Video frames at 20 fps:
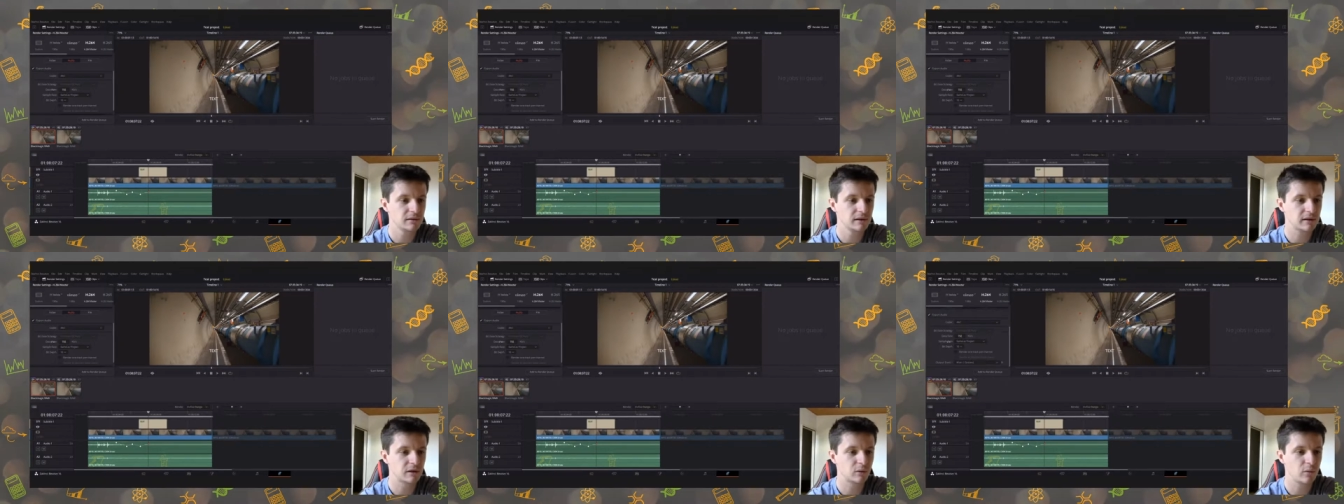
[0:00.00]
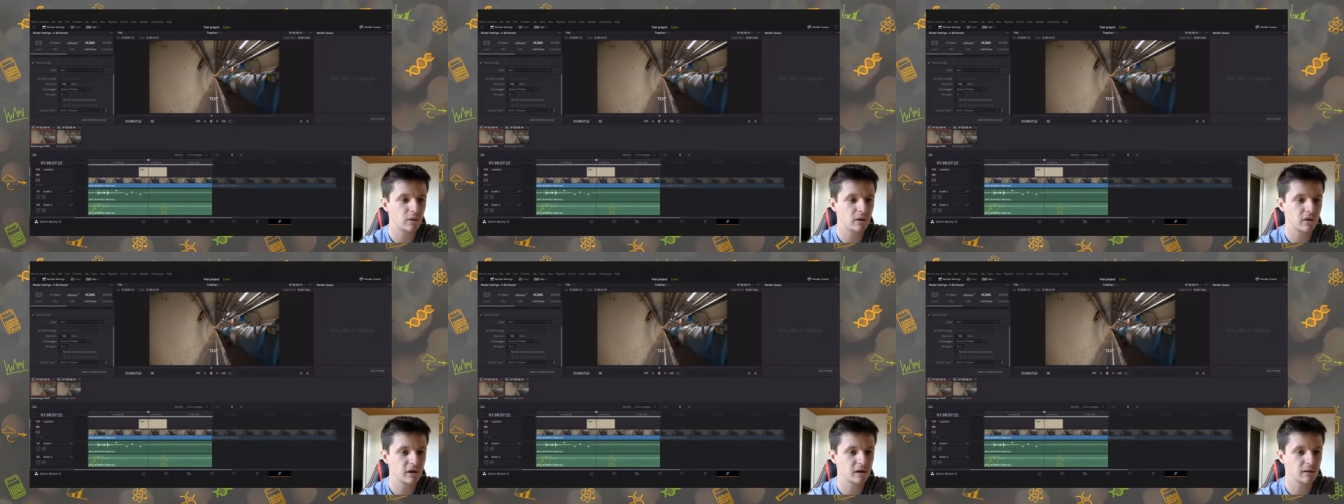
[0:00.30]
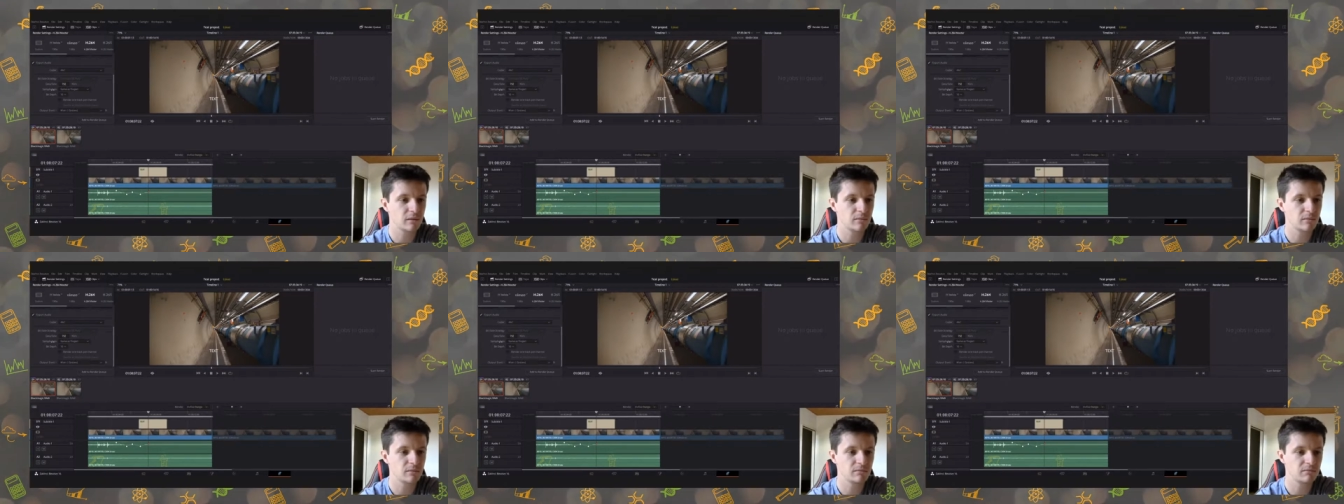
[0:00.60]
uh,
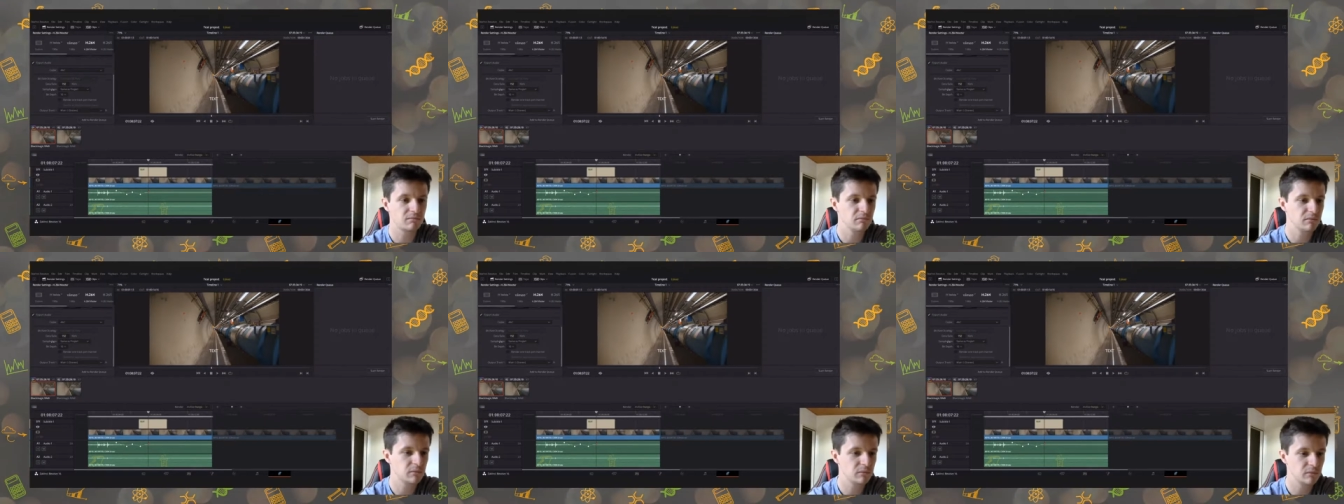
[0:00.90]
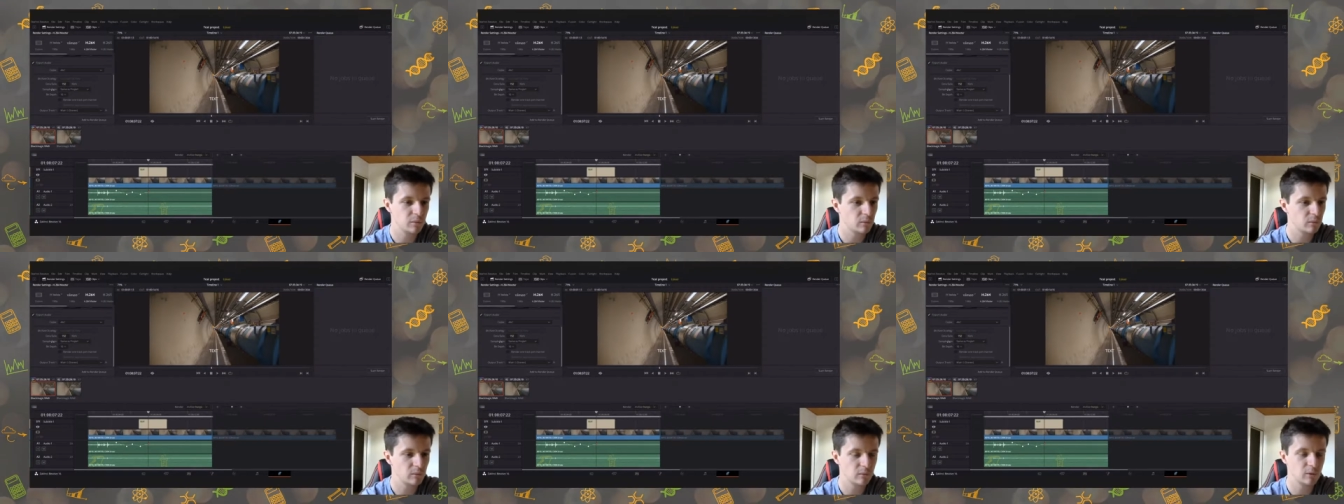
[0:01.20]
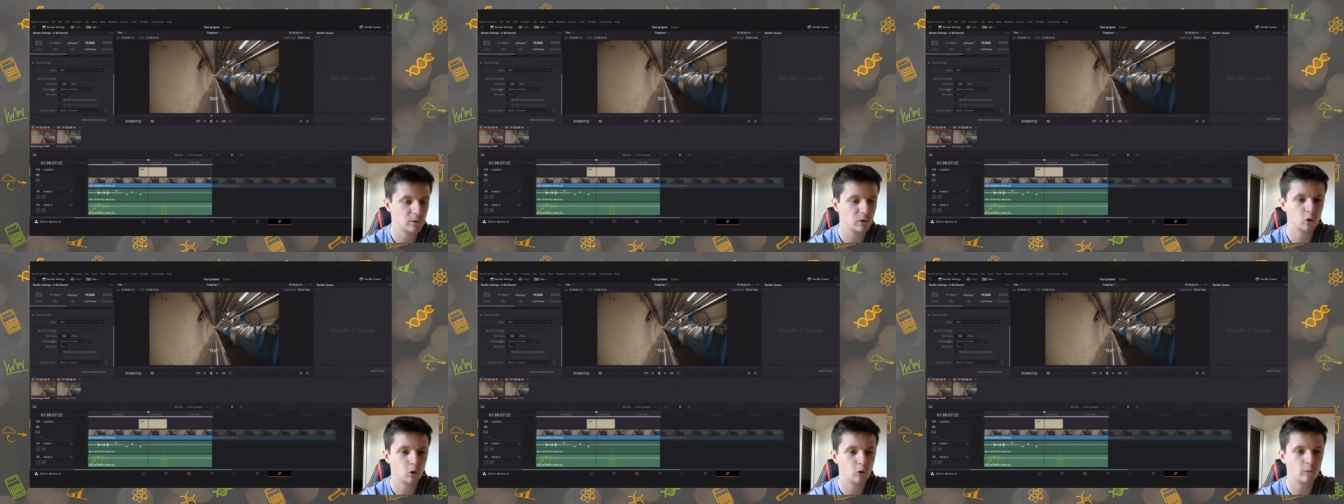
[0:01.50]
within
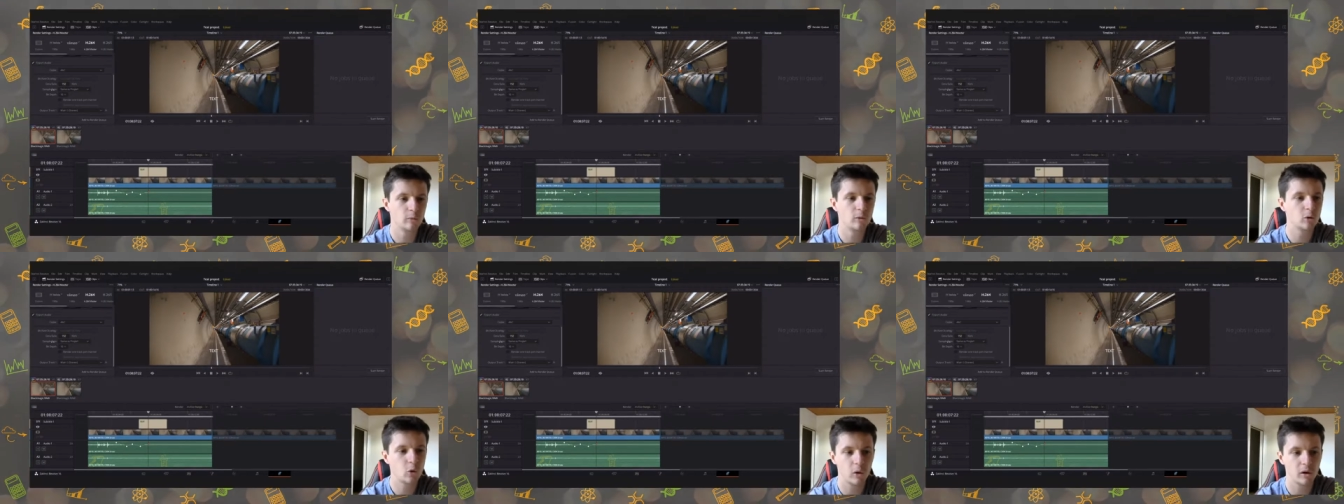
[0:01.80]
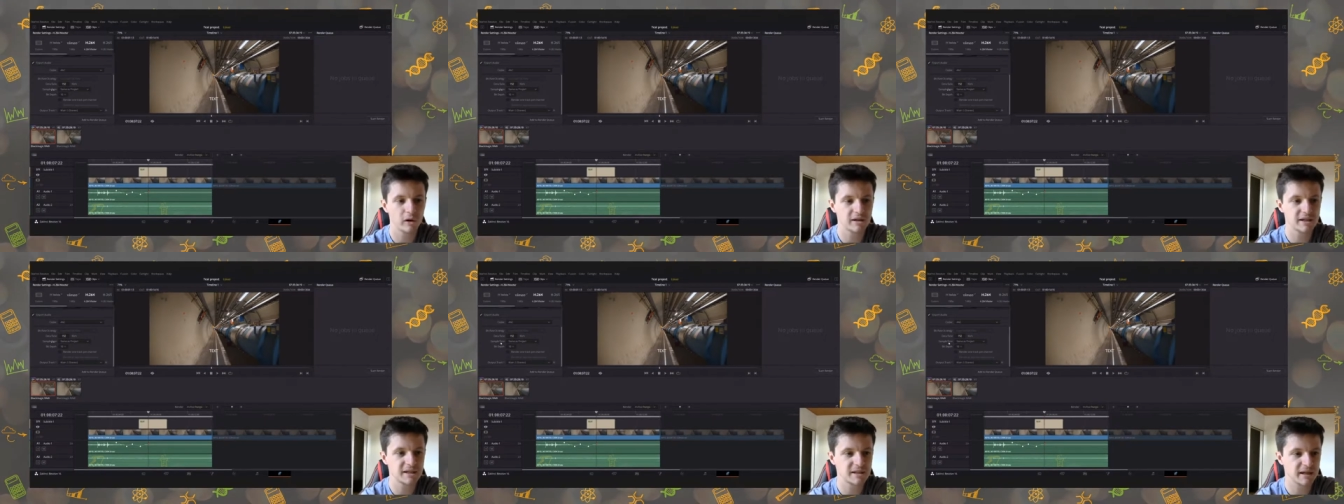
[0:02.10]
normal quality